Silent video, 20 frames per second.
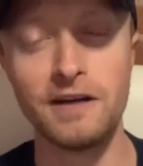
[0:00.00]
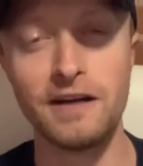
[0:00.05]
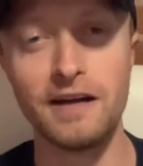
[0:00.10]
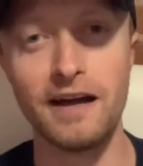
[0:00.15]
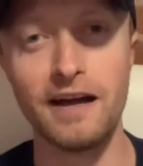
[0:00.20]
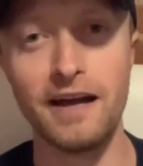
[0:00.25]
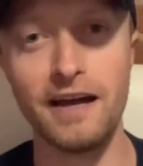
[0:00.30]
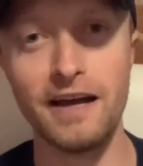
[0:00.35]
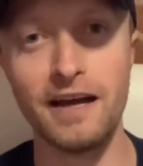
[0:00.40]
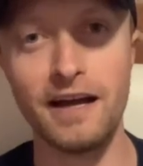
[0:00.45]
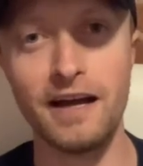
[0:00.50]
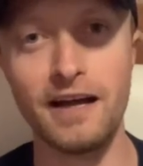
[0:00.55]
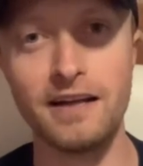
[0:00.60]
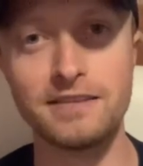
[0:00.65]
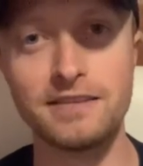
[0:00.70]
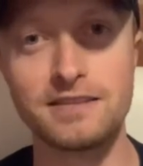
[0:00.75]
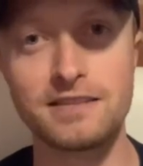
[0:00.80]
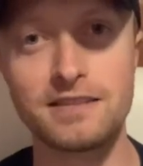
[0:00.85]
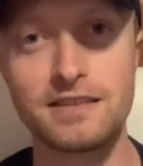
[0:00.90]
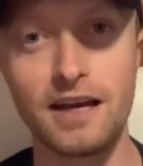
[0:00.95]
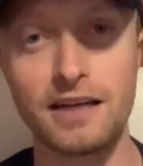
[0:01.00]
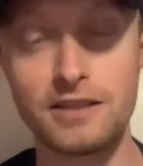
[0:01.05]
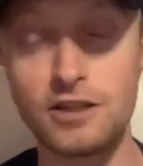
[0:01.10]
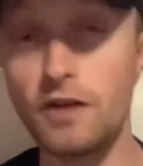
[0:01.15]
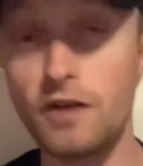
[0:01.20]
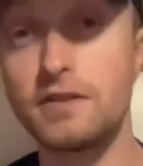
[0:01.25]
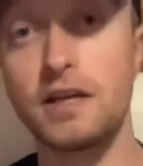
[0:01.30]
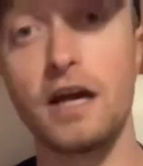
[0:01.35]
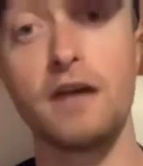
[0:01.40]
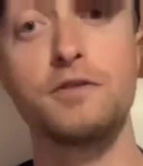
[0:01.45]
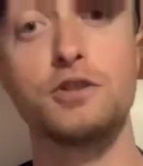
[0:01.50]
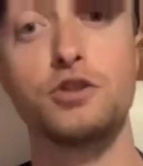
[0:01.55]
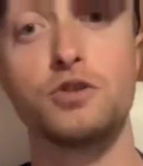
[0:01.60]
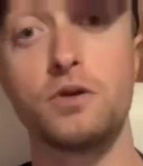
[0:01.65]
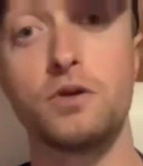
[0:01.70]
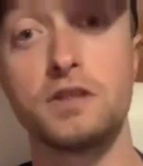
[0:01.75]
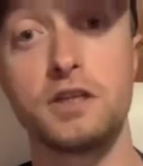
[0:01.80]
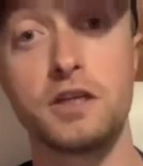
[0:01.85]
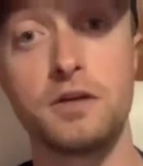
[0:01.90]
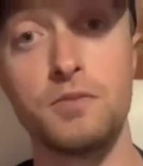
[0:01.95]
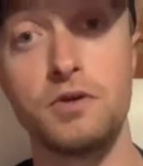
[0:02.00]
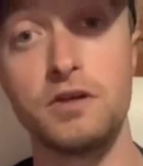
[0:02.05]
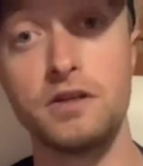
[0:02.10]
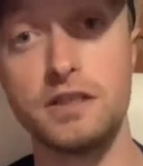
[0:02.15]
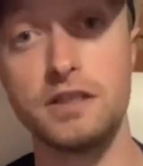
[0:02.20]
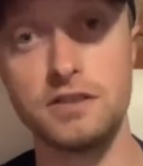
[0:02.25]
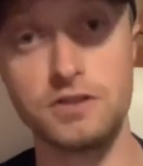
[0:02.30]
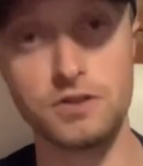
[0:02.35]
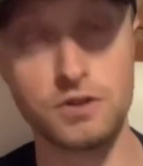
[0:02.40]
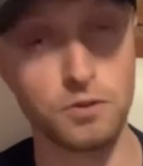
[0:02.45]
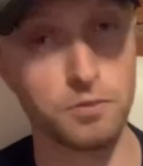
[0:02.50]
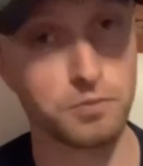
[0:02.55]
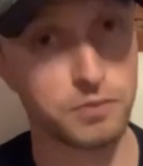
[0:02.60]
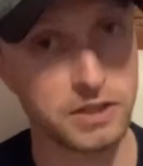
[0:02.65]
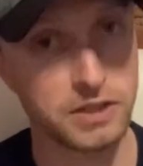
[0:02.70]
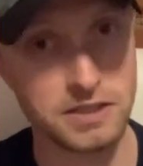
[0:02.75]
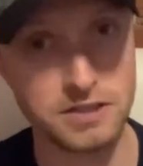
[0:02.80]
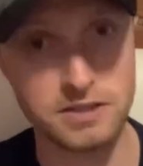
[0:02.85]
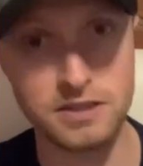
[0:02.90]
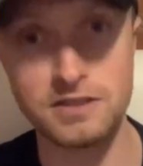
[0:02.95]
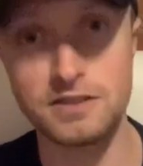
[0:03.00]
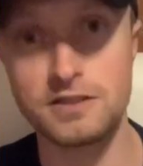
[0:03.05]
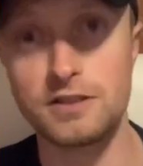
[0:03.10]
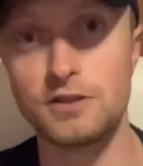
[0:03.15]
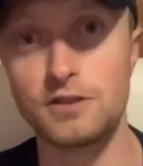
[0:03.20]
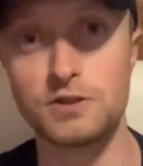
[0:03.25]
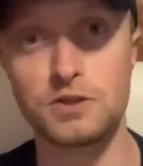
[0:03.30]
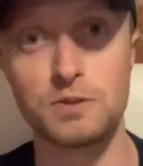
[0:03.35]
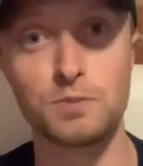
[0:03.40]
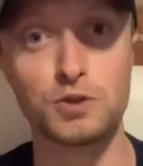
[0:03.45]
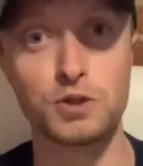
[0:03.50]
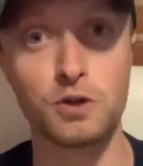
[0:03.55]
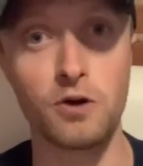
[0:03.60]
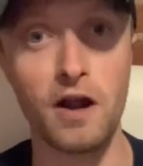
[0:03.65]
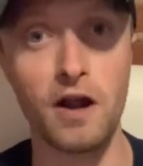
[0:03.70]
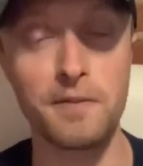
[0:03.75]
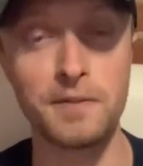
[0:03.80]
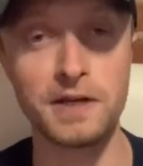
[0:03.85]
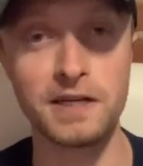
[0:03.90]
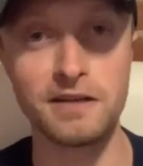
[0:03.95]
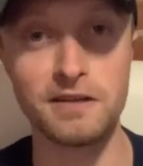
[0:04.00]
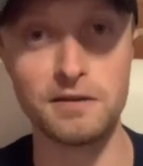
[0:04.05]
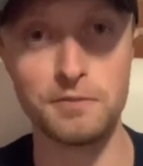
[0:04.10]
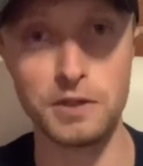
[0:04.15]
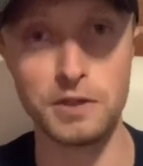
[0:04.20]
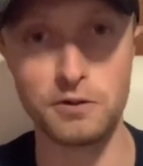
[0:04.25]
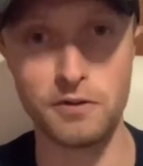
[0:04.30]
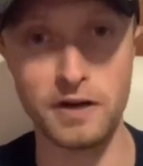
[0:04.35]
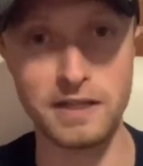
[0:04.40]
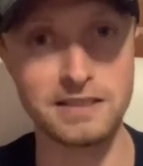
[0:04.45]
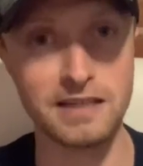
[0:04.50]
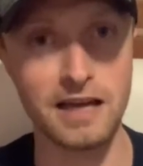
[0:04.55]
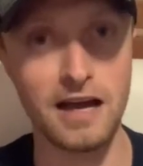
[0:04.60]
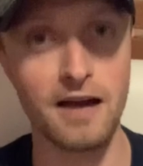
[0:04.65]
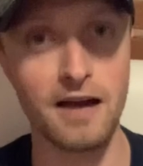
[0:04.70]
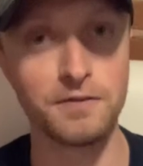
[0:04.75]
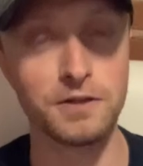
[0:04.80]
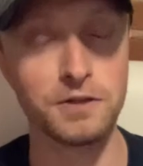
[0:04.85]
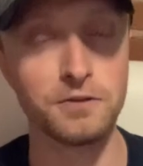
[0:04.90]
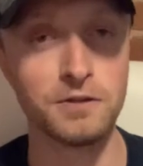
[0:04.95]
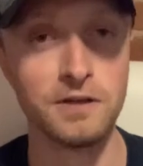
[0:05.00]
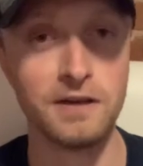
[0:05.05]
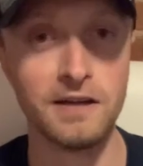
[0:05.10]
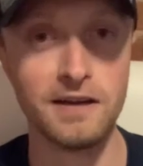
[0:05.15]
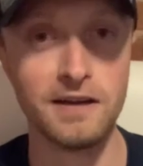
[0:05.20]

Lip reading: And I'd love to have you join the community. So please consider subscribing. It'd be great to have you.